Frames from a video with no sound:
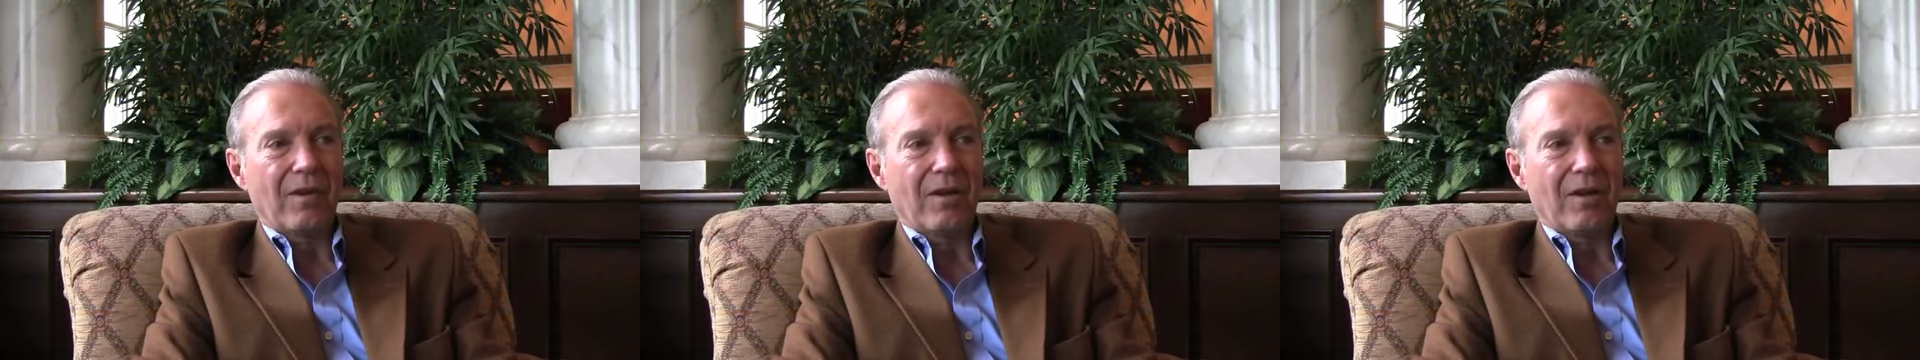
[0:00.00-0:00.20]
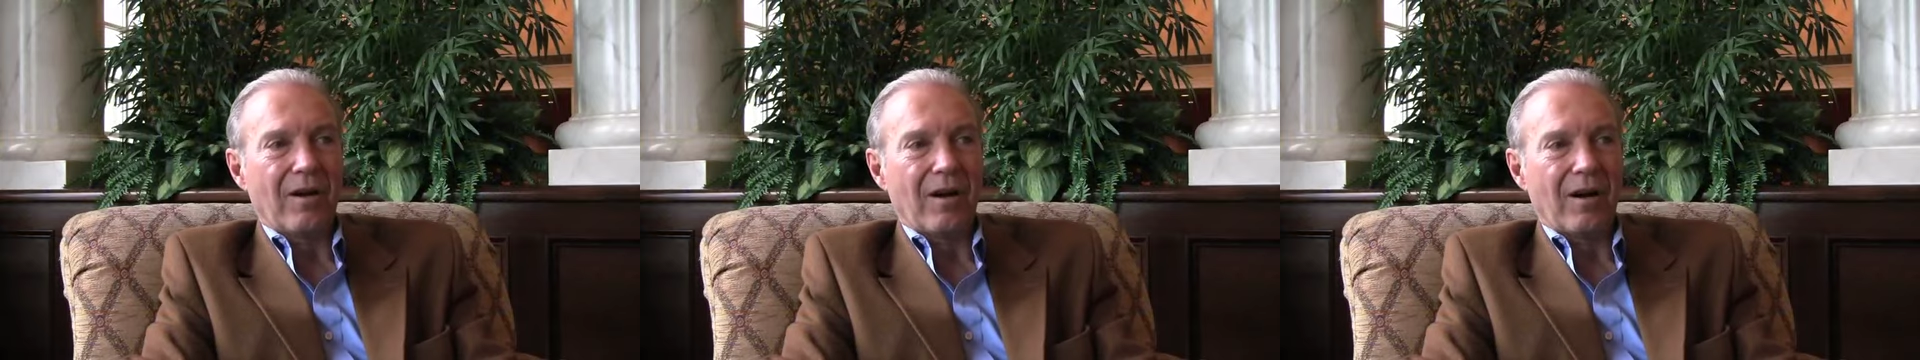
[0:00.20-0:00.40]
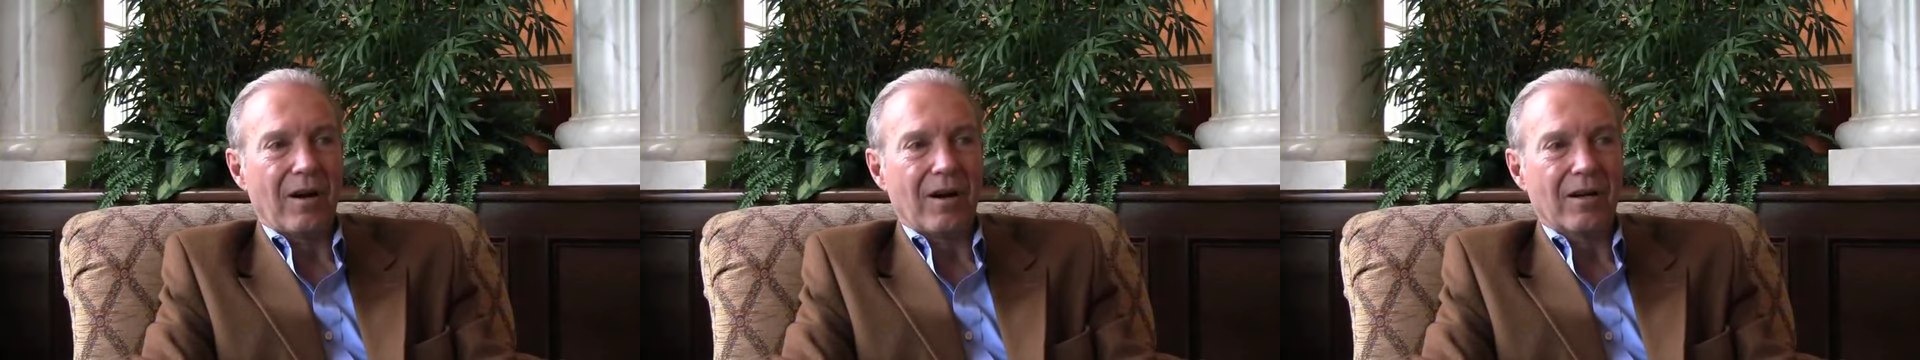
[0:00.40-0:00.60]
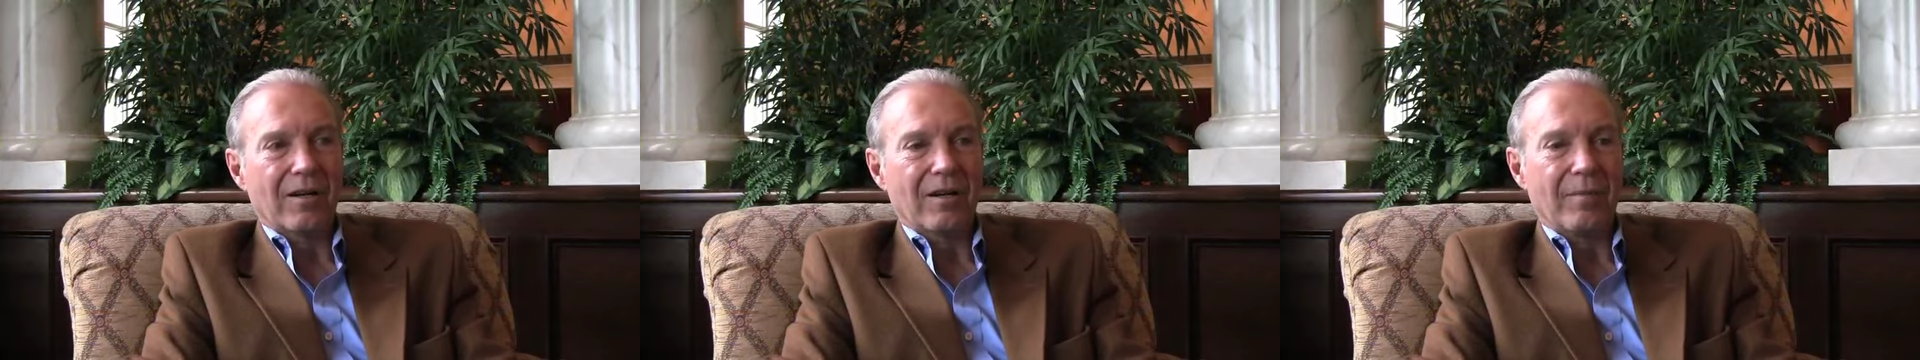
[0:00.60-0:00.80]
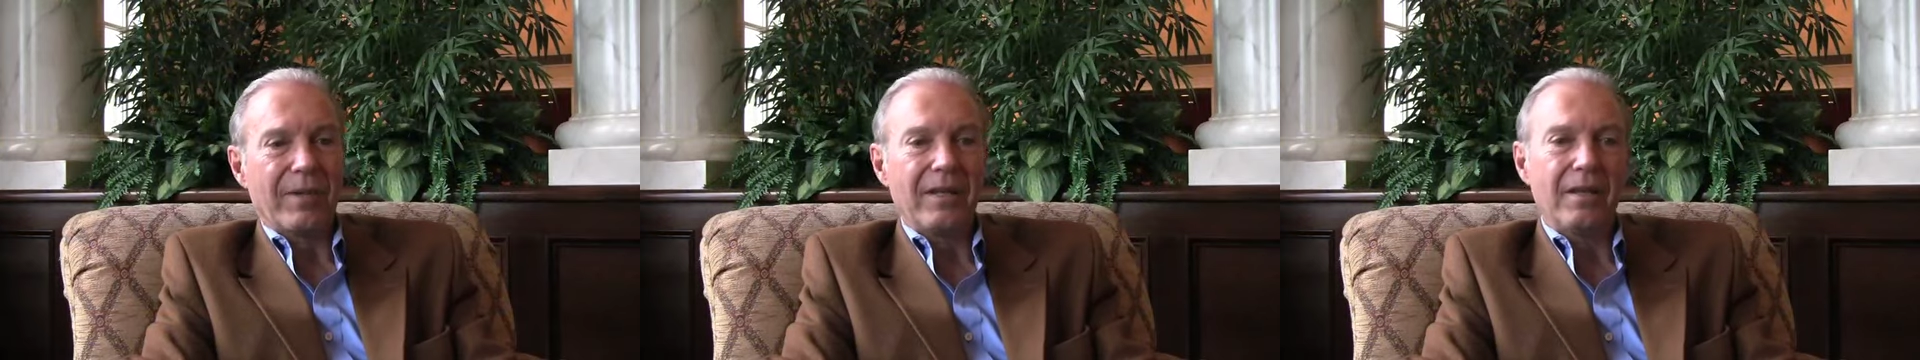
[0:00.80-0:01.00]
that are
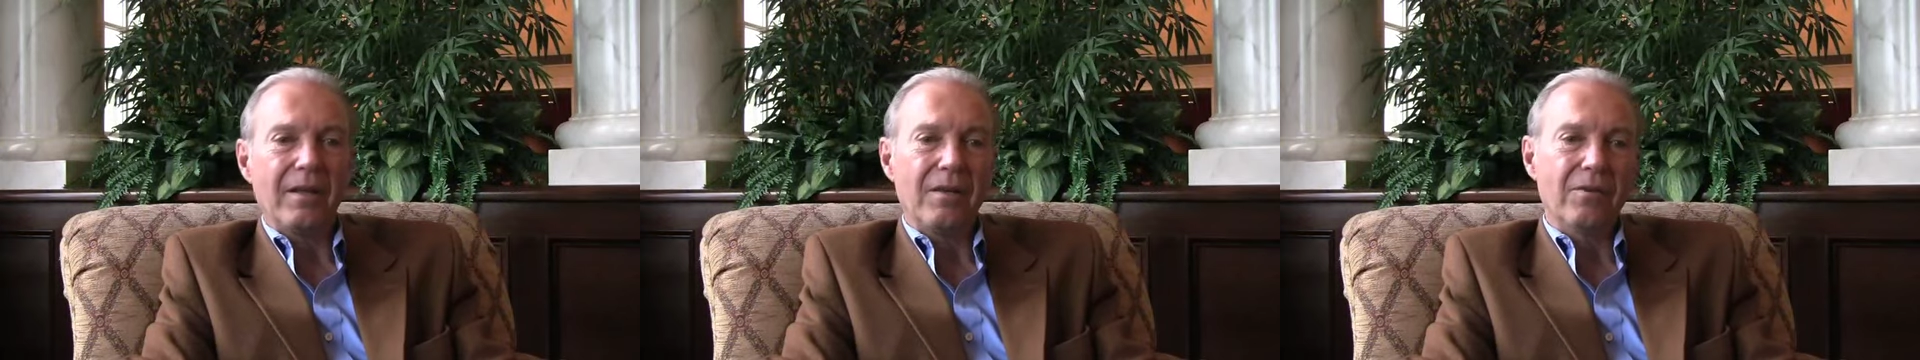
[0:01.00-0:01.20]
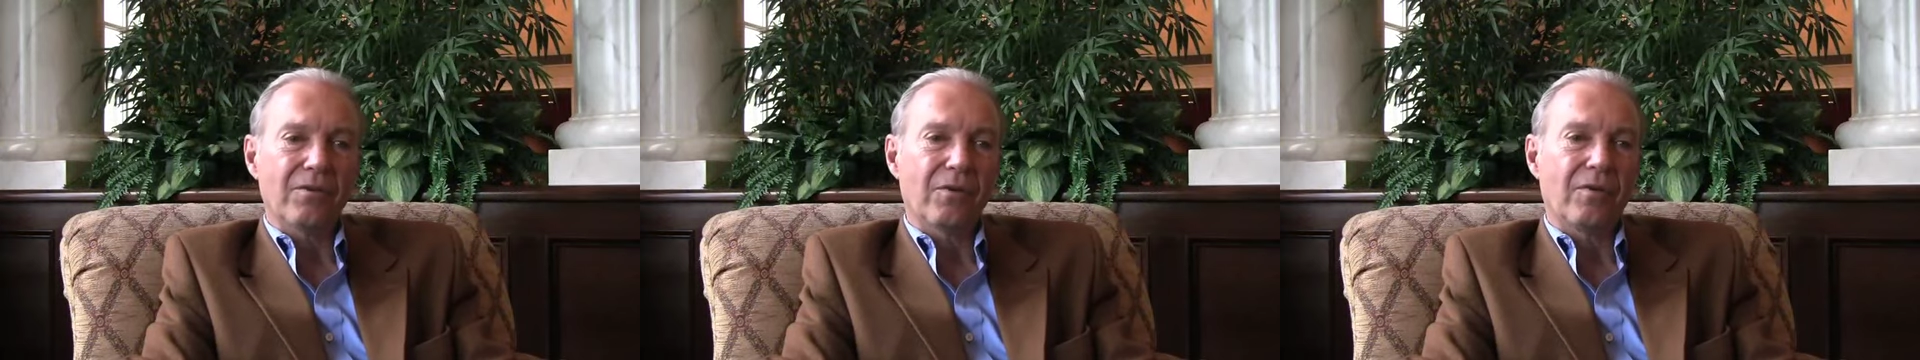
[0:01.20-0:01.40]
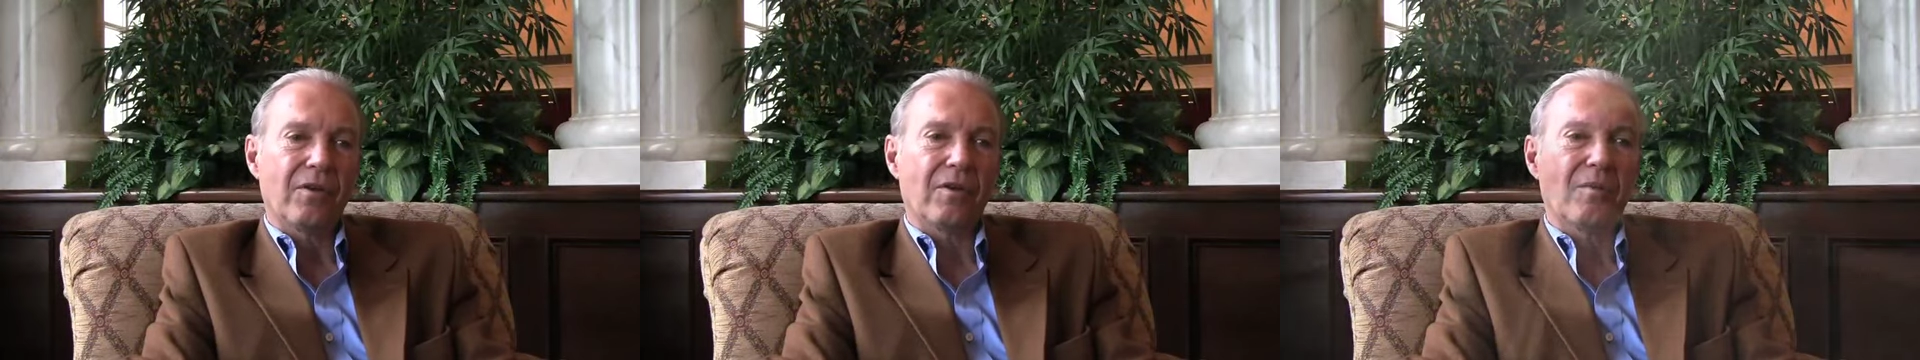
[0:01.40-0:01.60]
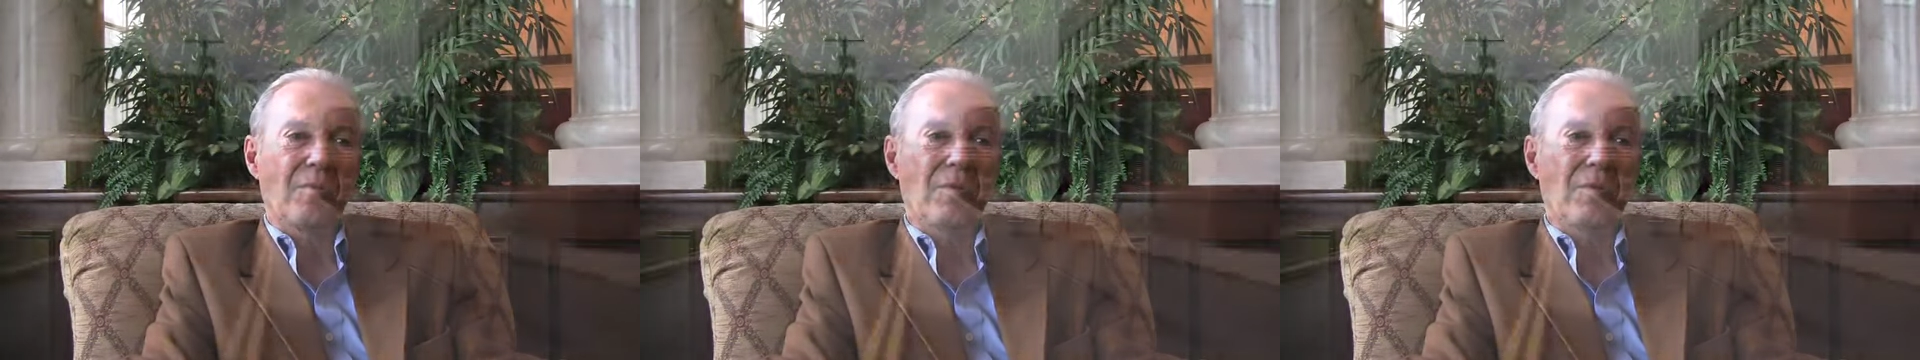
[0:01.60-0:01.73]
coming into the